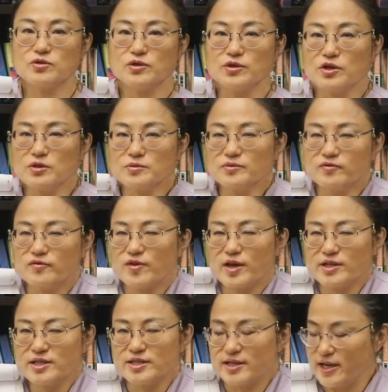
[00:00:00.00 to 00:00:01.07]
your nerves
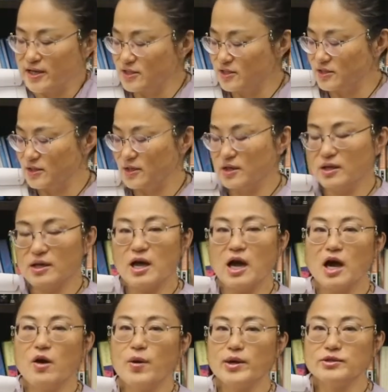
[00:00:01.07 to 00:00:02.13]
very tense.
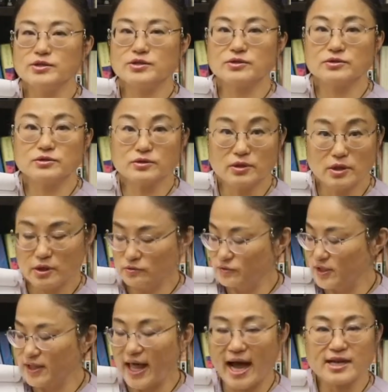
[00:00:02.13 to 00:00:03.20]
I want you to
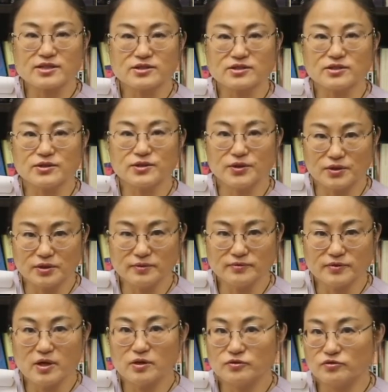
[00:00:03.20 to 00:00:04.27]
relax your
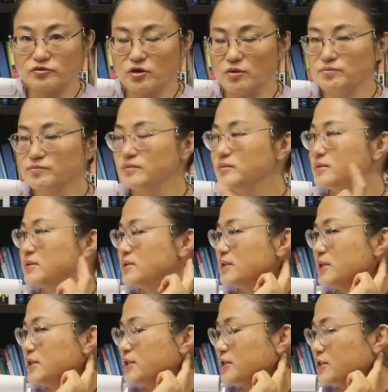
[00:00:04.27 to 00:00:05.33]
nerve from
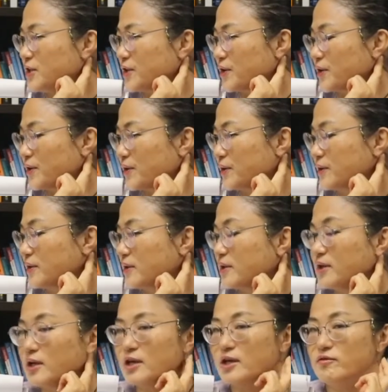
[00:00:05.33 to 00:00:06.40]
here,
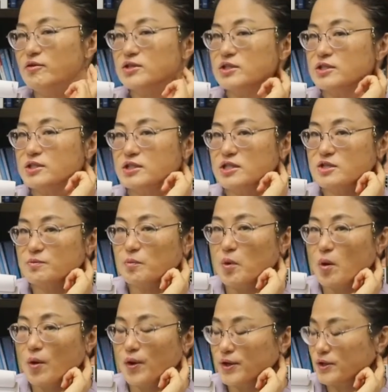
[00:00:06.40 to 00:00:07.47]
which is this
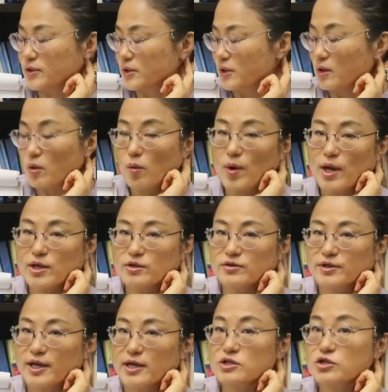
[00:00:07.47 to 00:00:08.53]
point when
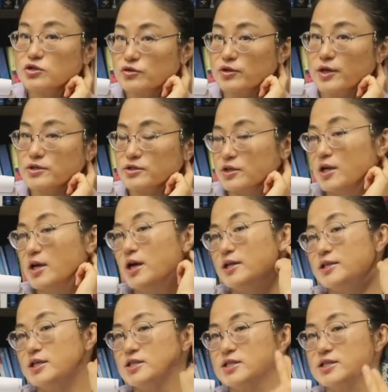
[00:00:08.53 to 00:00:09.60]
you get stressed.
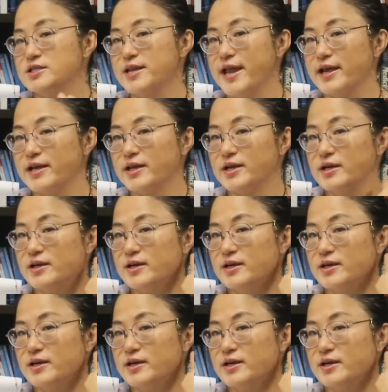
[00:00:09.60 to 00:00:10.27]
This neck